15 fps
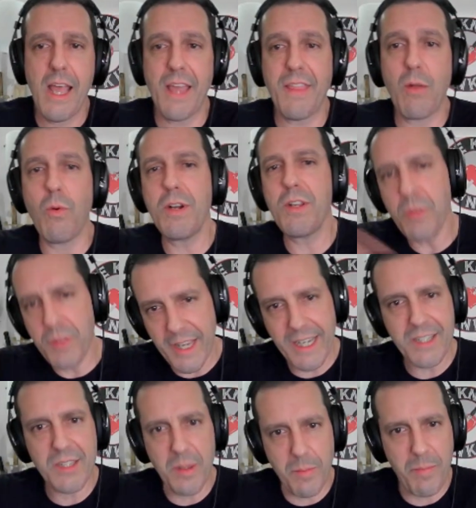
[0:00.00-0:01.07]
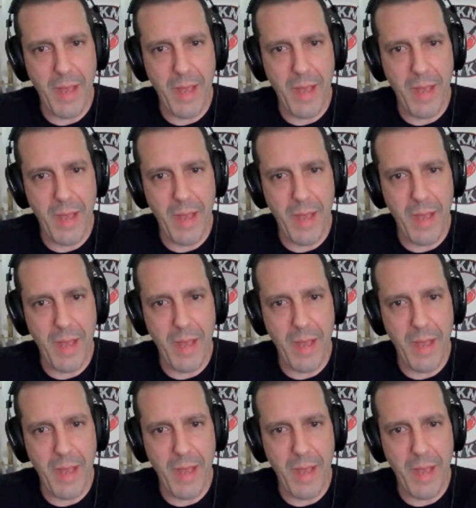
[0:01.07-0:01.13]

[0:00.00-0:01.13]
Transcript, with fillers: And then what do you think is the